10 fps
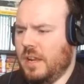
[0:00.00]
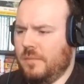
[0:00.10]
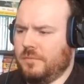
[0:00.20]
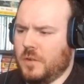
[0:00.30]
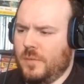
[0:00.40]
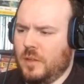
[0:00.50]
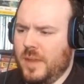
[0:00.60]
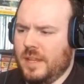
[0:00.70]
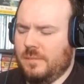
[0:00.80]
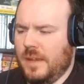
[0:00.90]
of thrown off a little
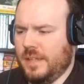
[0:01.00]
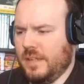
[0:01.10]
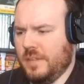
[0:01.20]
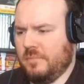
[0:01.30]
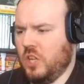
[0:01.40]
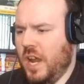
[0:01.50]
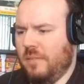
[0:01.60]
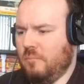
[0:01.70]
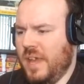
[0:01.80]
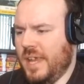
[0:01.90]
bit by the fact that this
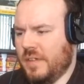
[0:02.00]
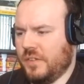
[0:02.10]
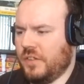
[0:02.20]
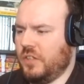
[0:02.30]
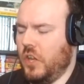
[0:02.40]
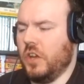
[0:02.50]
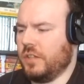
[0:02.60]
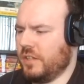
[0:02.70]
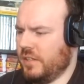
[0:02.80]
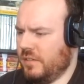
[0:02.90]
giant mech has a
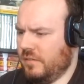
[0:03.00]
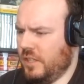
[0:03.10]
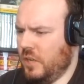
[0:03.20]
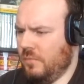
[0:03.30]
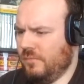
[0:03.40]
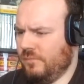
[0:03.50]
skirt, you know?